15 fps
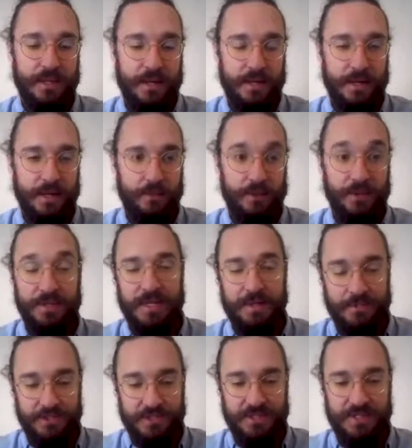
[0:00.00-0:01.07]
Well, the
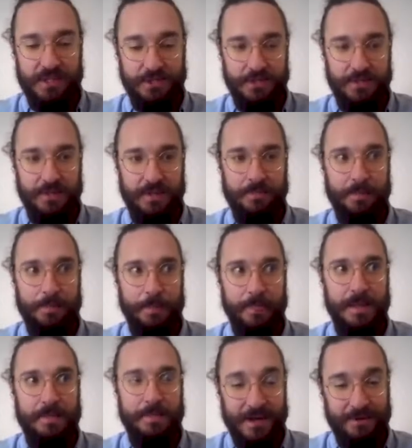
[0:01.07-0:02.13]
damage is actually the
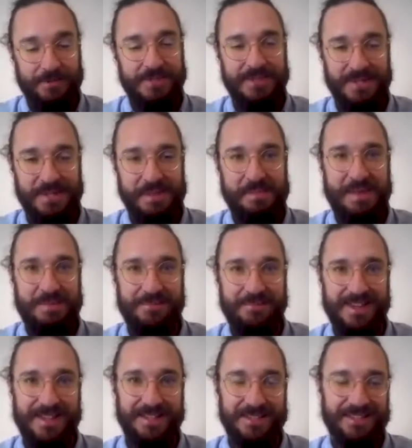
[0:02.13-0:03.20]
amount on the payment
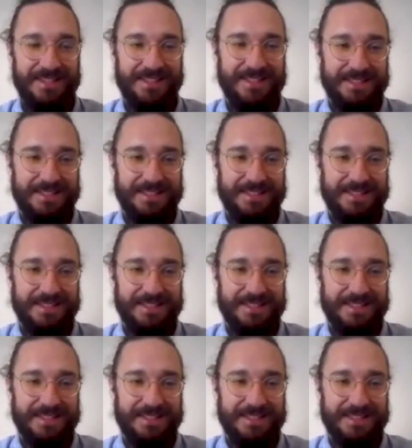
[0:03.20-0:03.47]
value.